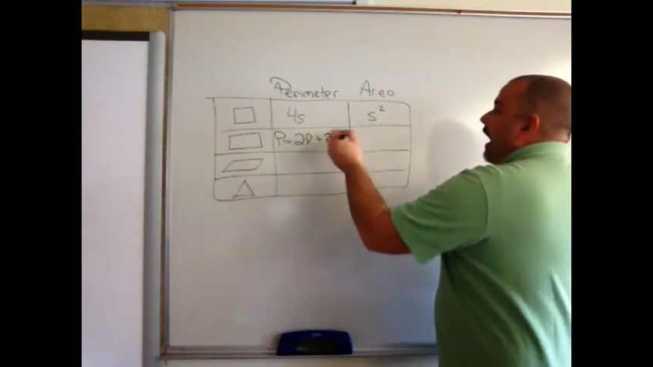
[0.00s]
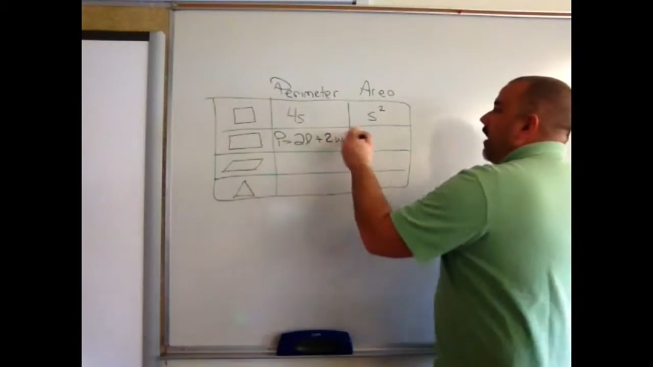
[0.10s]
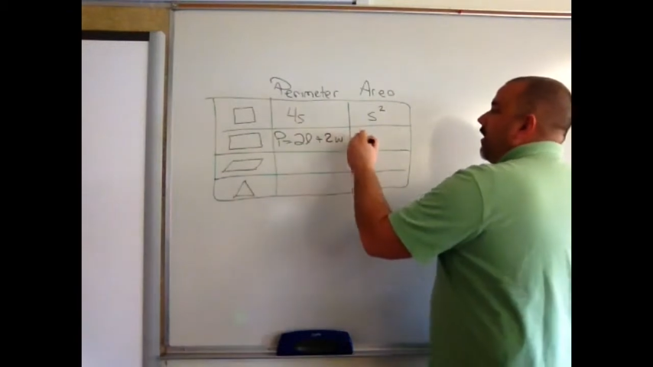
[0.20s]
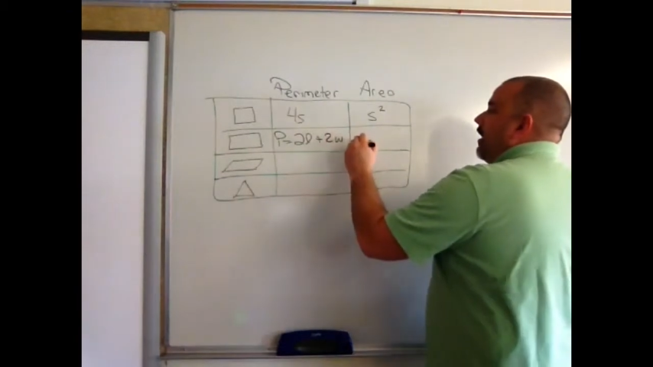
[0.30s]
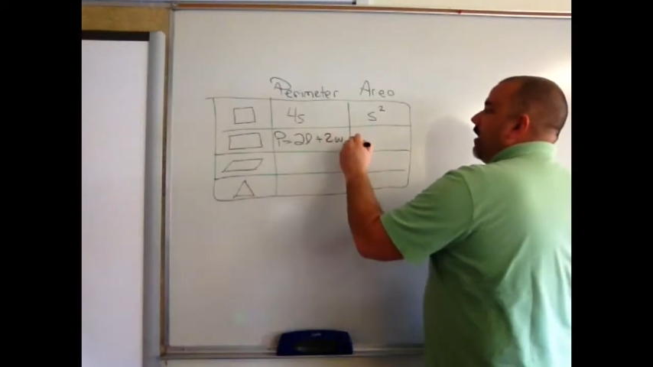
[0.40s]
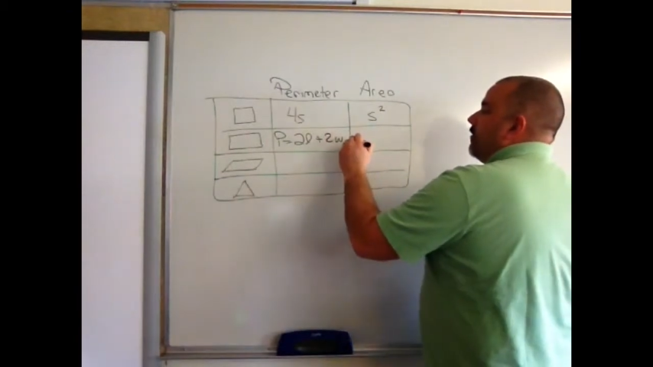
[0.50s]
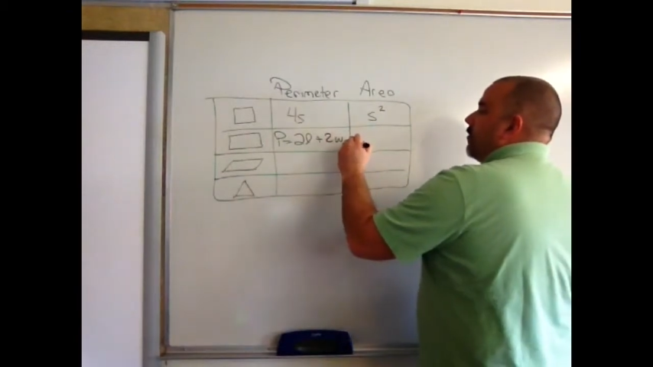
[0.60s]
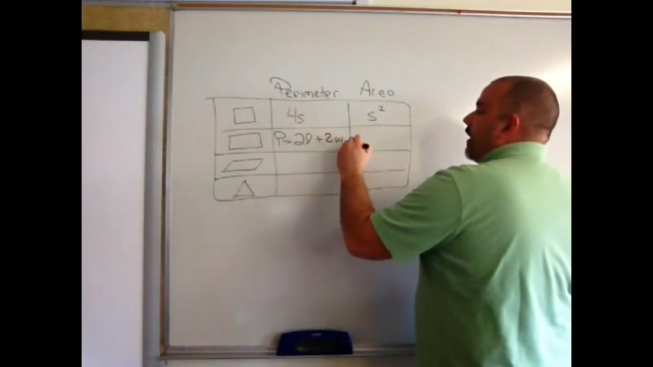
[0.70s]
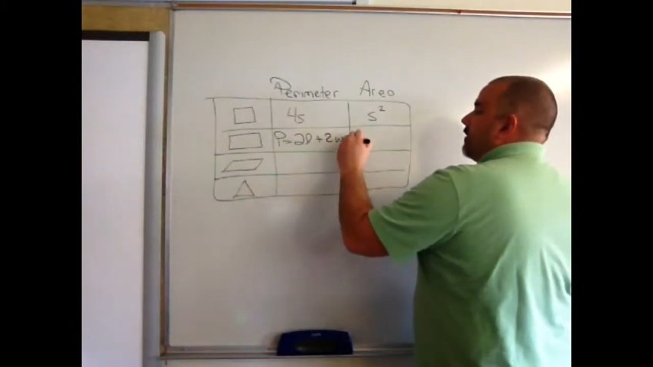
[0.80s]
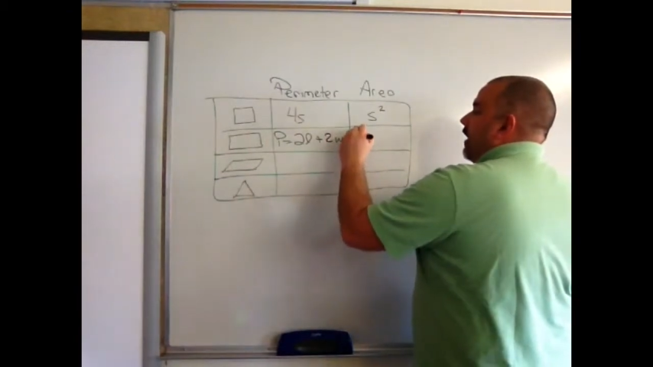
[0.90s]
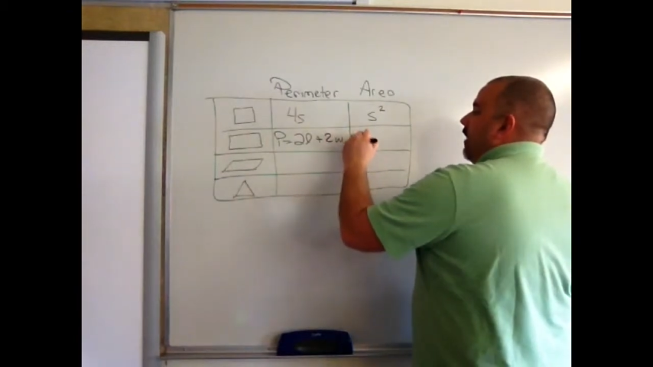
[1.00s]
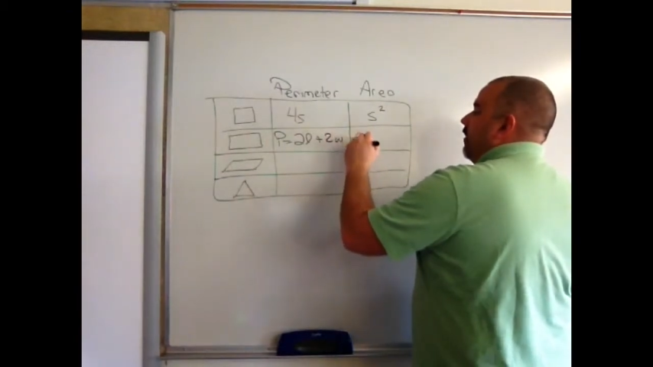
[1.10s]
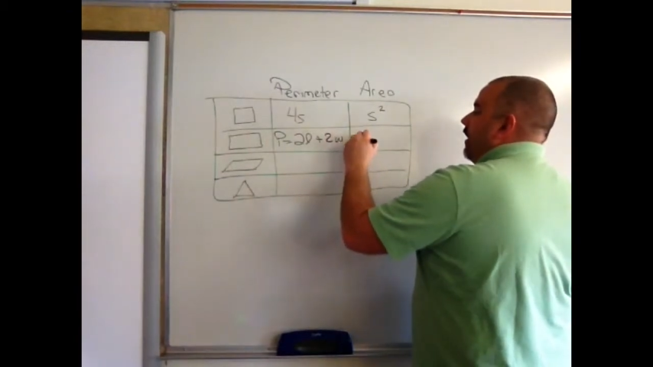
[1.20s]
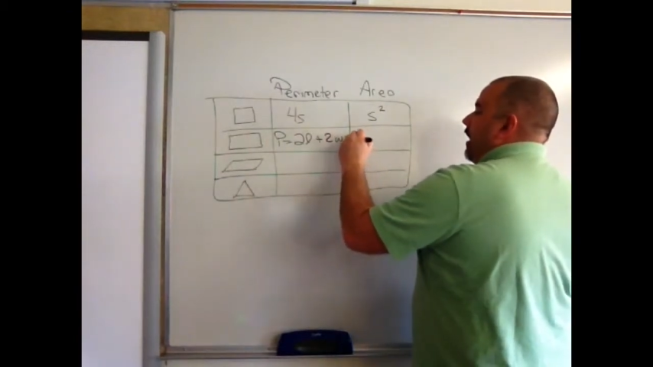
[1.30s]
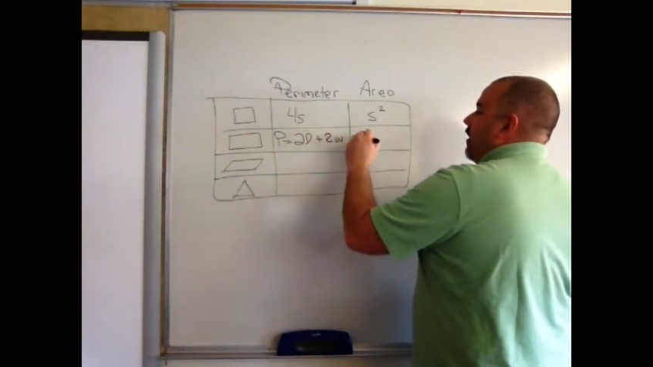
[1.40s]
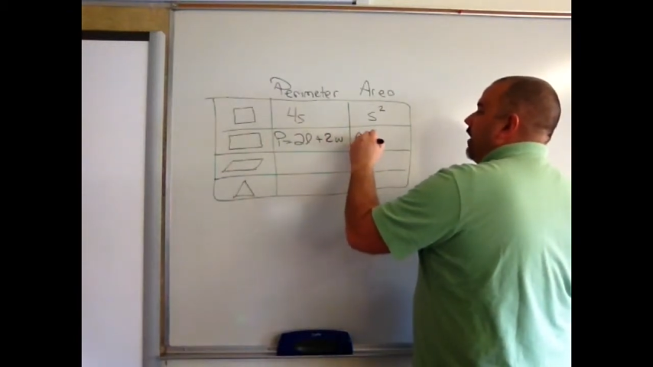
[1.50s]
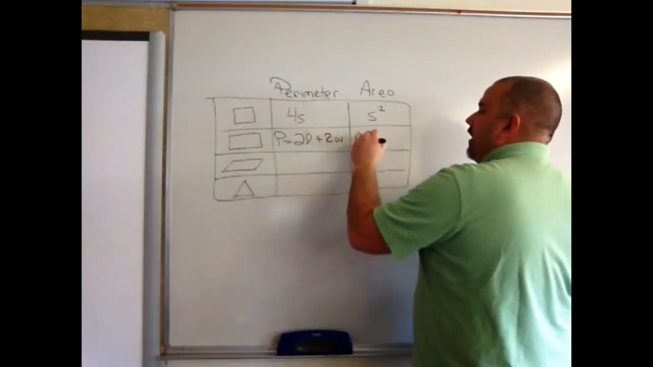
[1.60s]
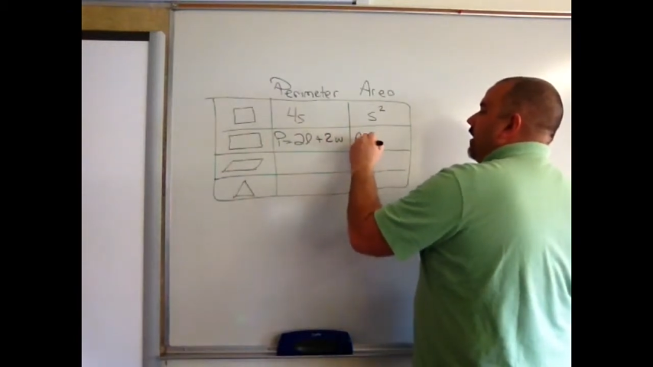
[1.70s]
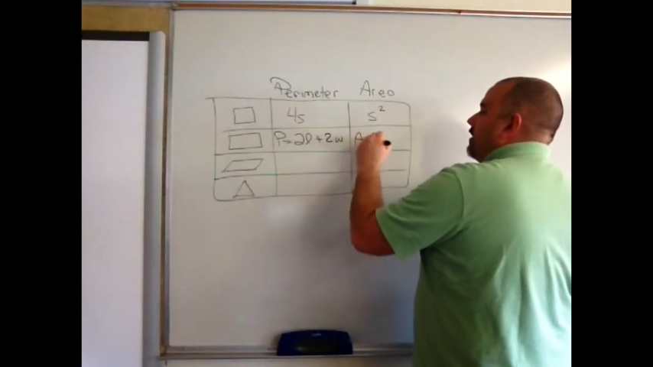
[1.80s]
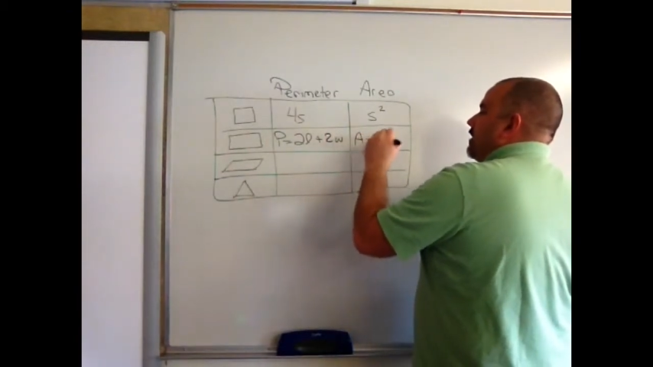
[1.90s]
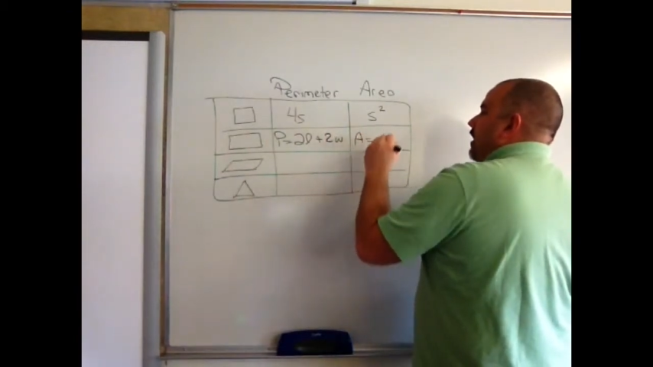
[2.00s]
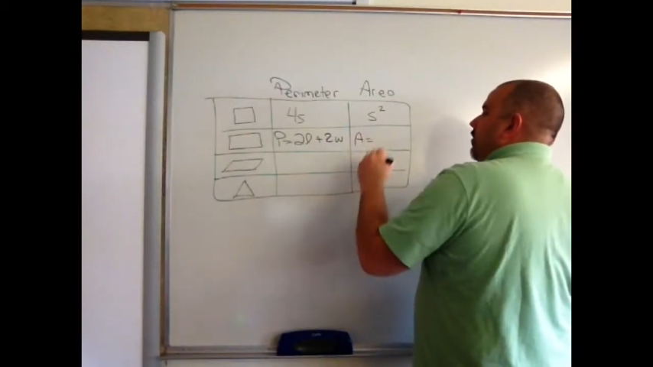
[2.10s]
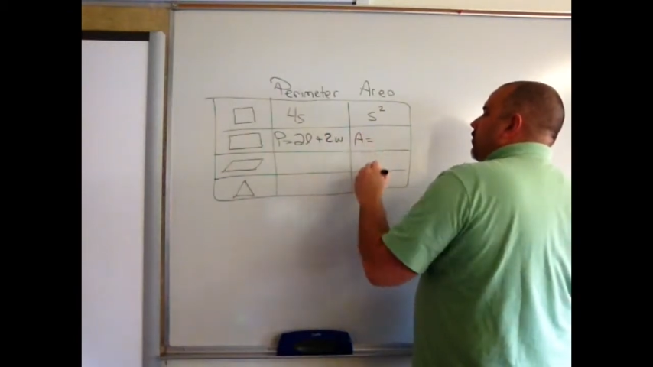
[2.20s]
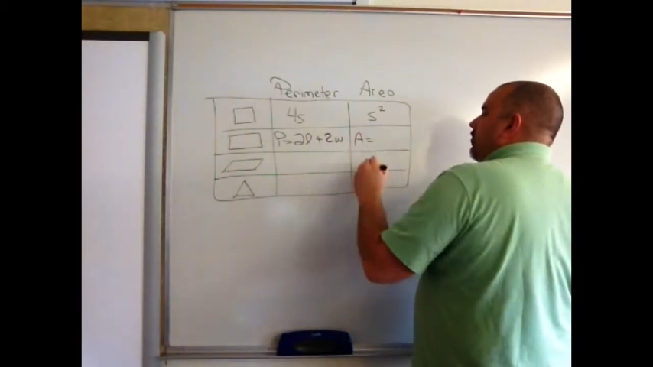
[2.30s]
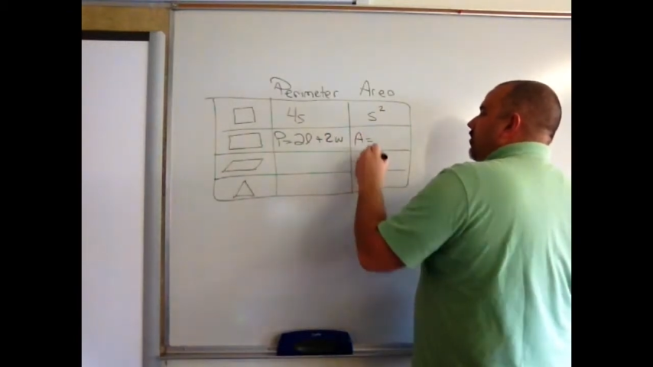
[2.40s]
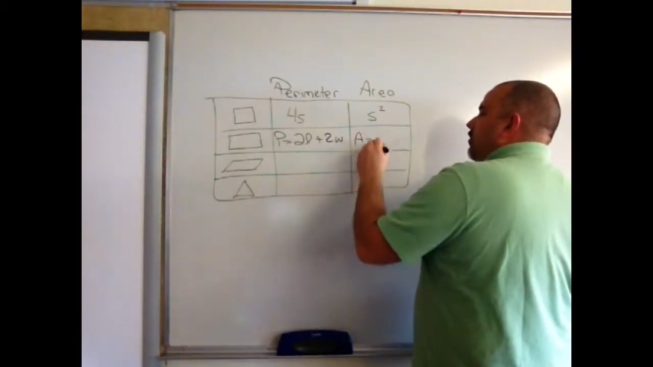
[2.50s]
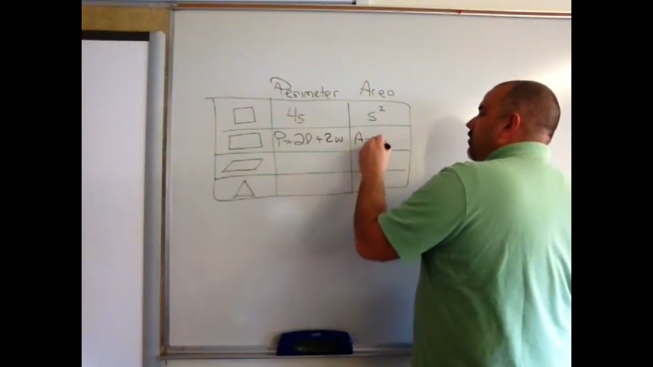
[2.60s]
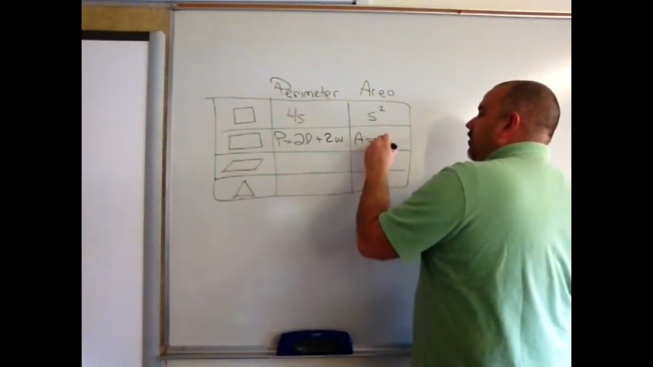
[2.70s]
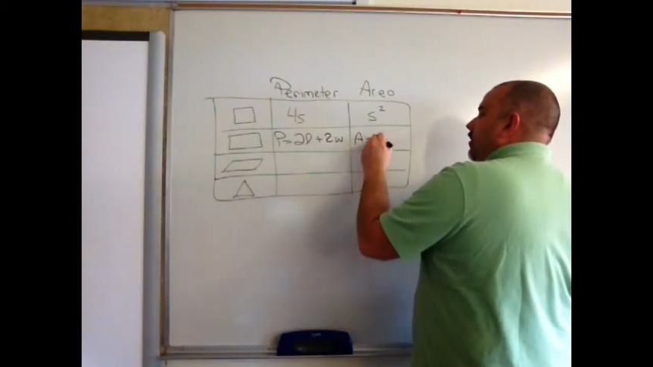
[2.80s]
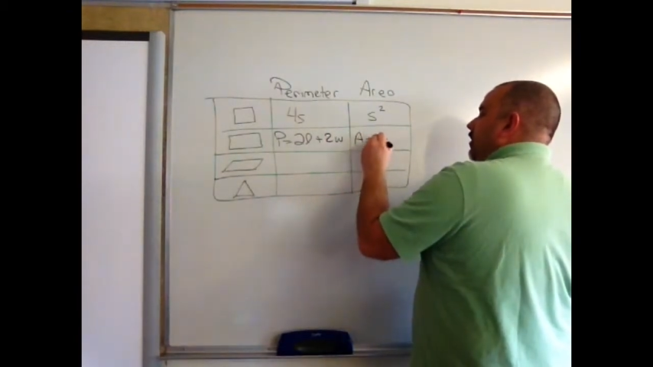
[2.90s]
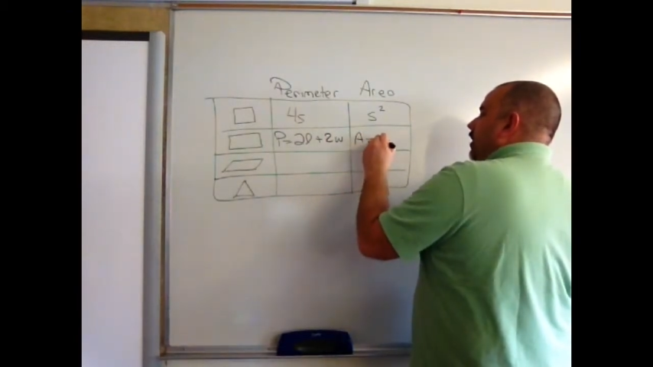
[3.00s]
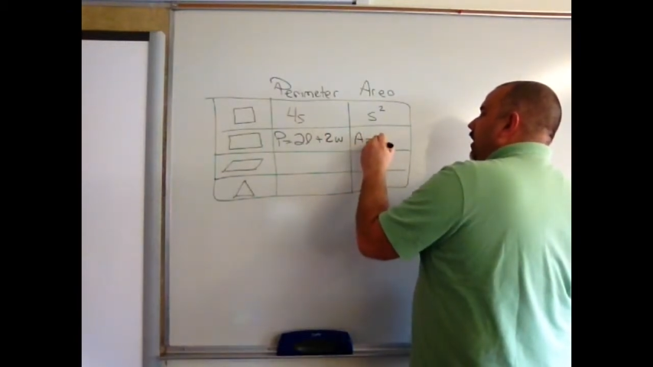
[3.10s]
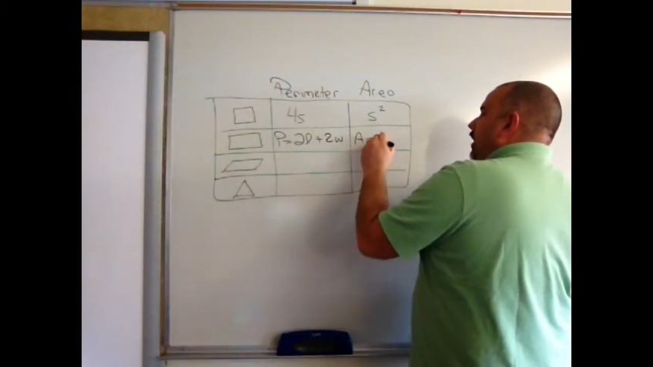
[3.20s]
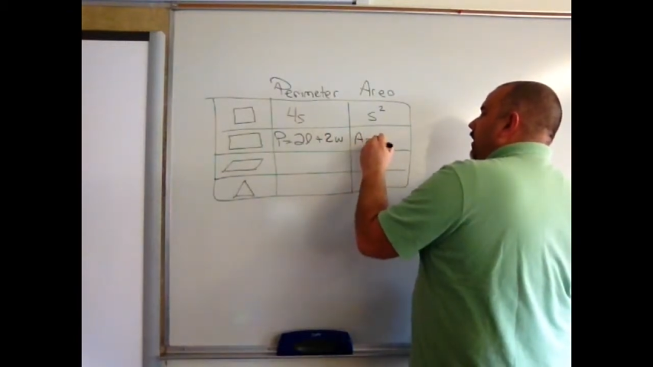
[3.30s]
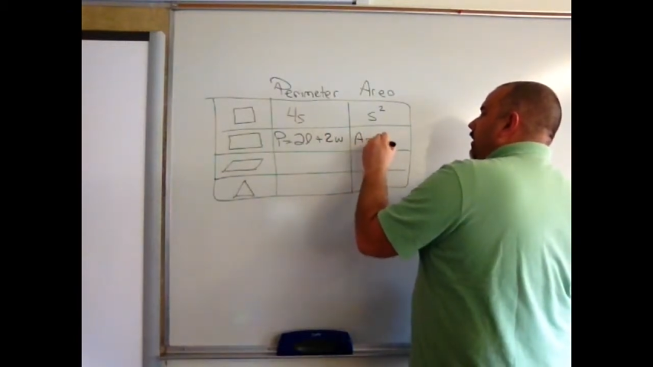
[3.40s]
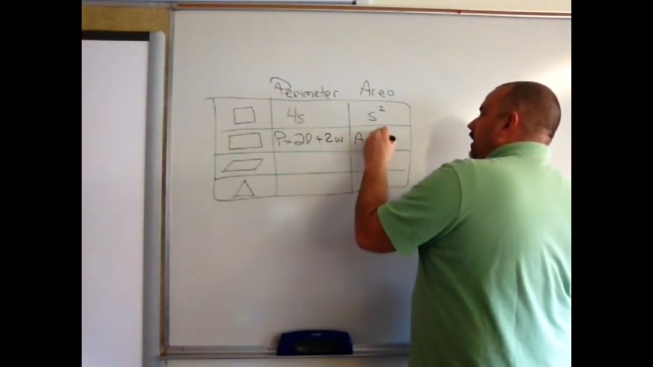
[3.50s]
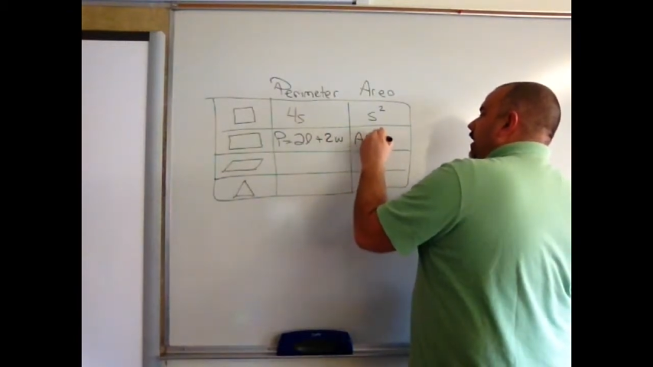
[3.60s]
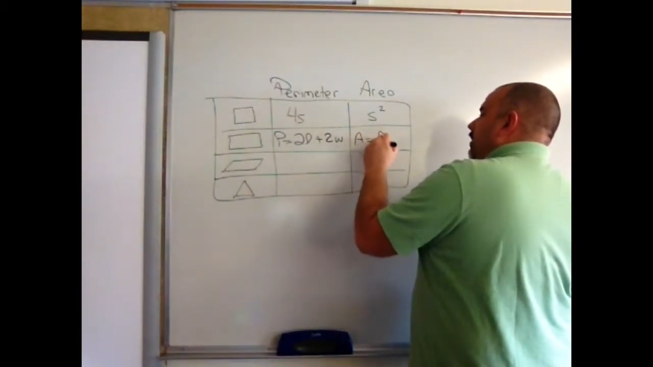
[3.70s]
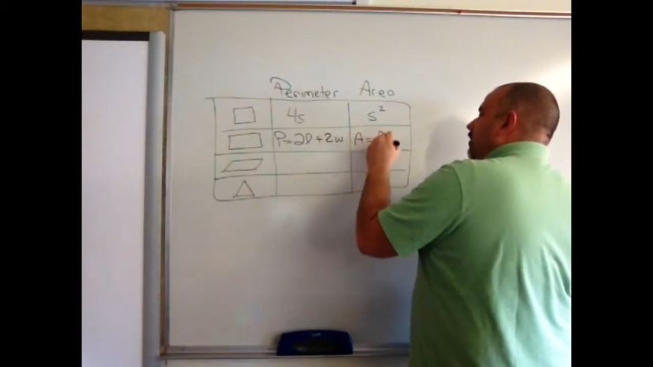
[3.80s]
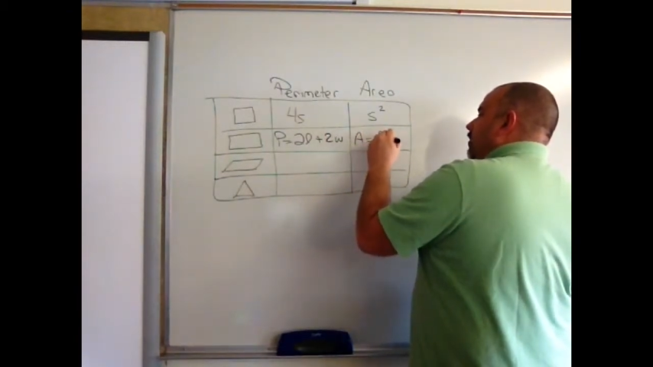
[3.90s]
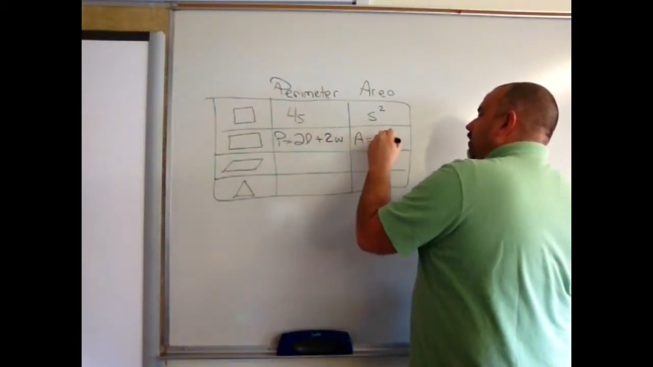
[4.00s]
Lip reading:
[unreadable: no face in view]